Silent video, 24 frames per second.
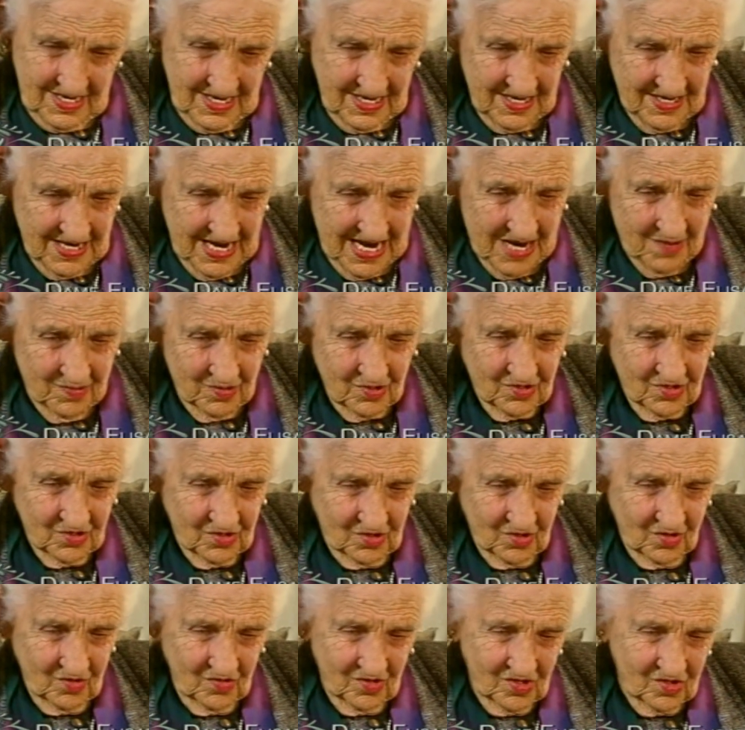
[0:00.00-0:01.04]
unable to
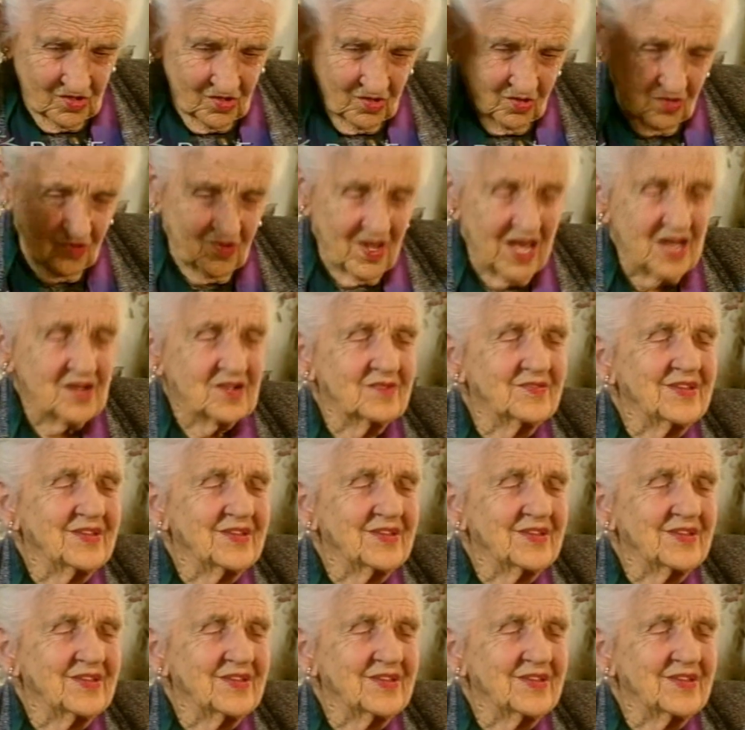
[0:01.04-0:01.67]
do this or that,